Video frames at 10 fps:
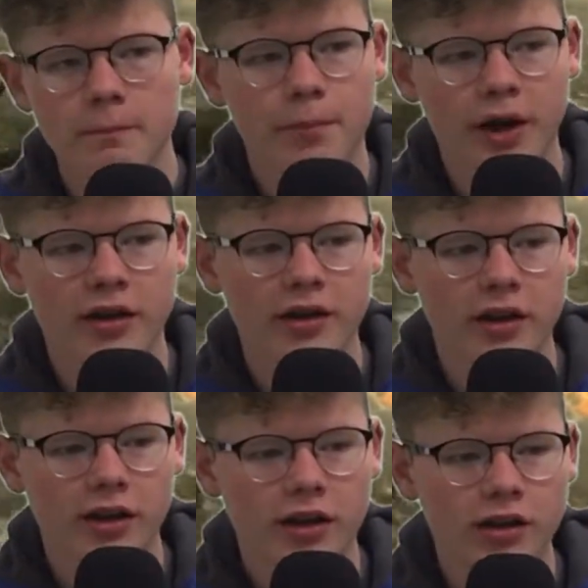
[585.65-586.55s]
but
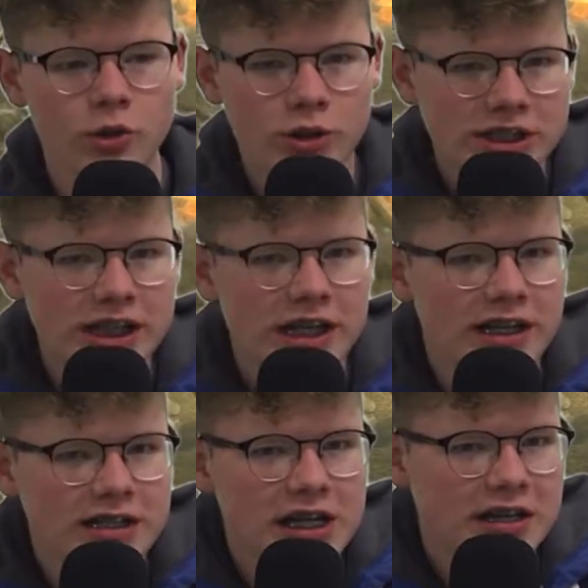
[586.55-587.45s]
you see
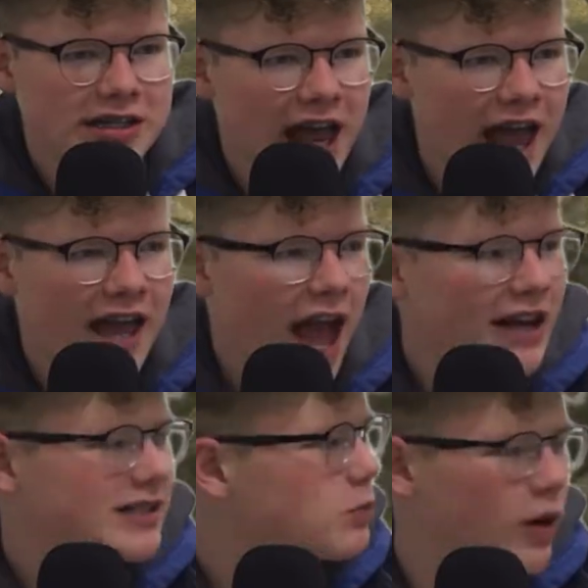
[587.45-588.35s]
it today,
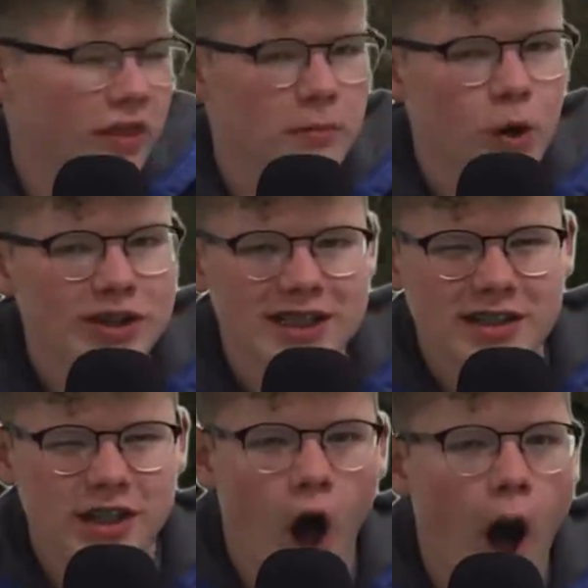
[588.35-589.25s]
and it's one of the most
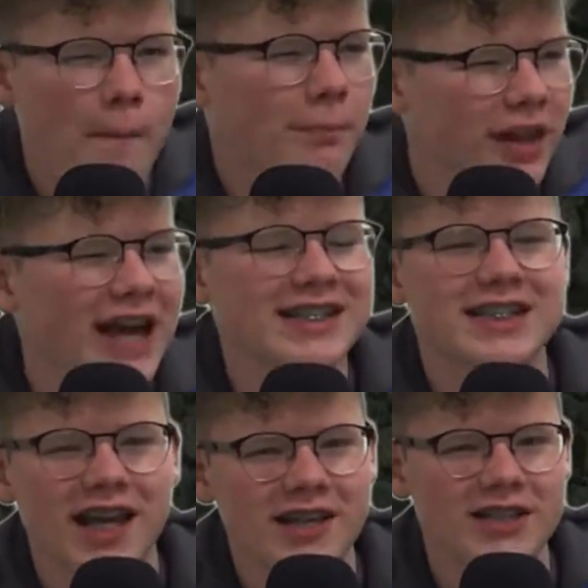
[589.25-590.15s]
complex
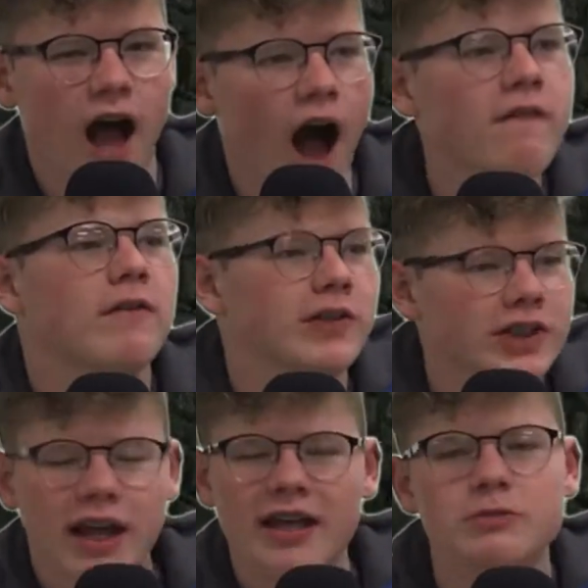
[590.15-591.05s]
things I've ever...
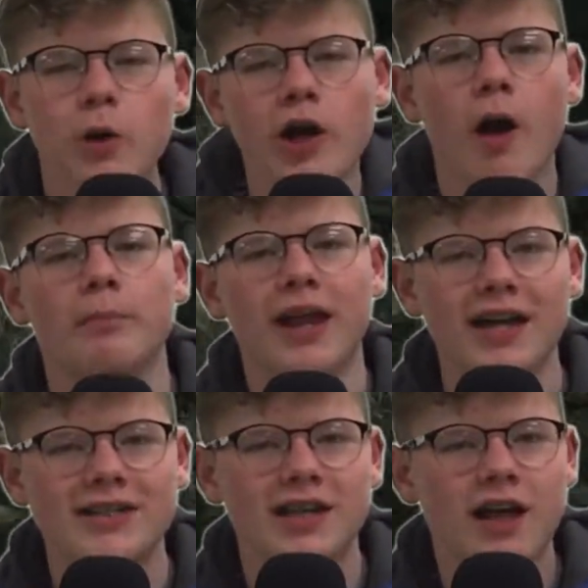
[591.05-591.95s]
it's more
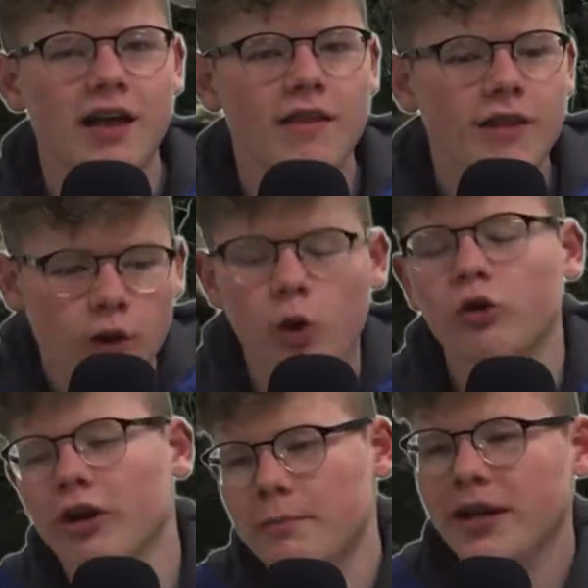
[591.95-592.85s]
complex than
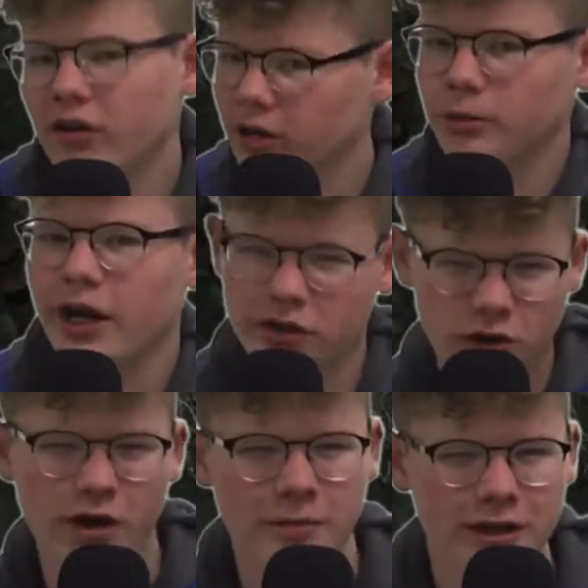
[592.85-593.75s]
ordering a Panera Bread. You
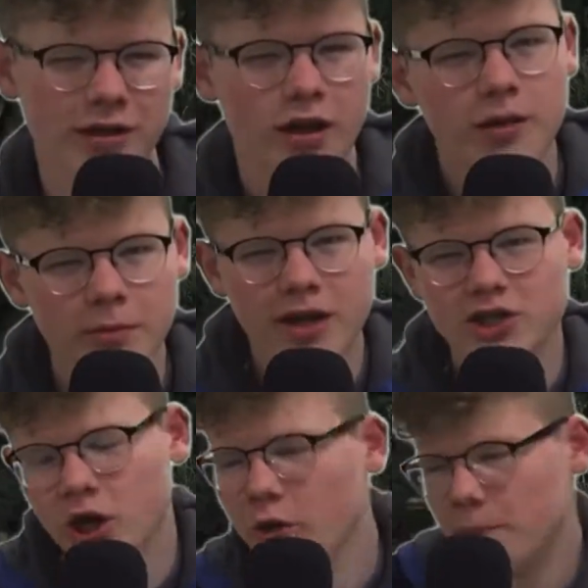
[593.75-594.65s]
know what I mean?
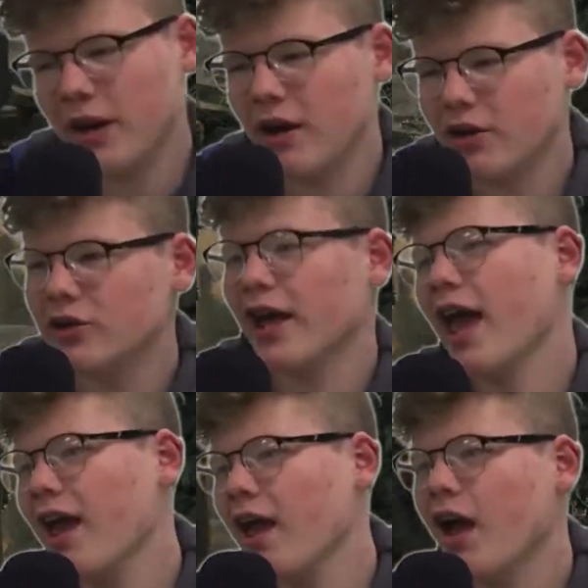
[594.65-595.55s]
Because you go into Panera and you're like,
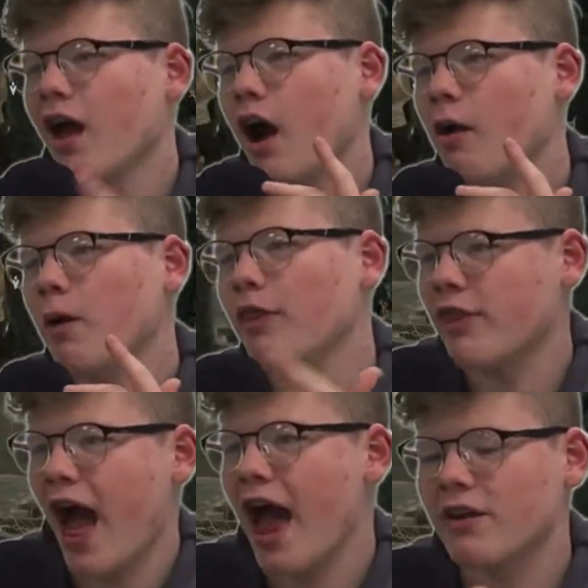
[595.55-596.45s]
hey, I want
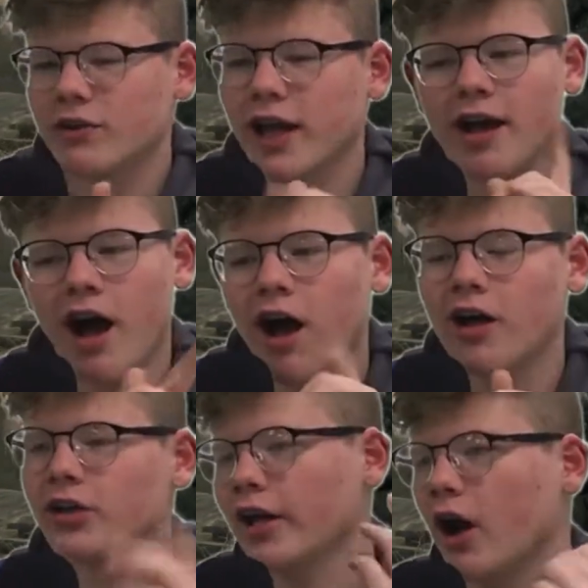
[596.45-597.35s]
that. And they're like,
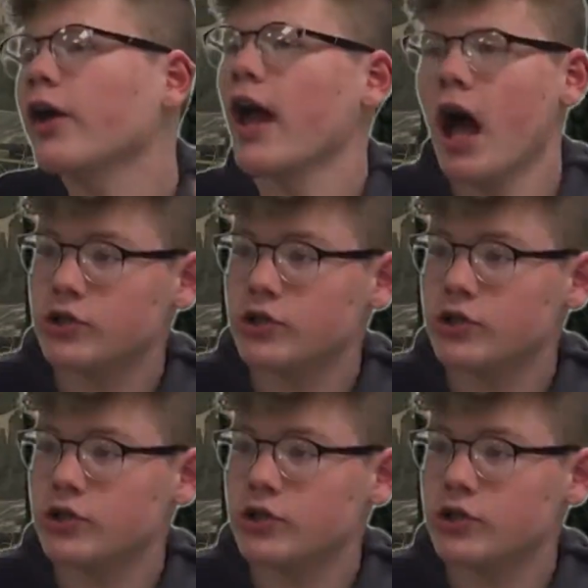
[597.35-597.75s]
You're like, okay,